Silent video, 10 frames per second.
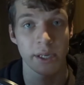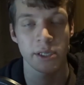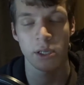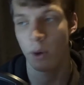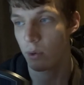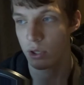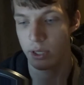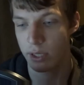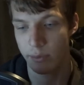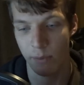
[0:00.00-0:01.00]
I watched
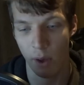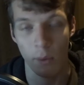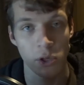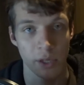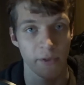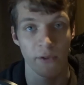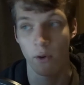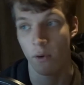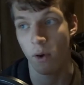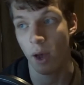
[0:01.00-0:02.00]
it before
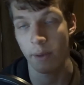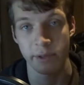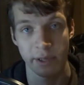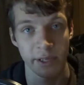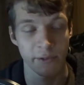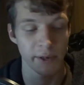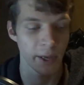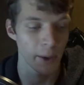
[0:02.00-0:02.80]
I did this video.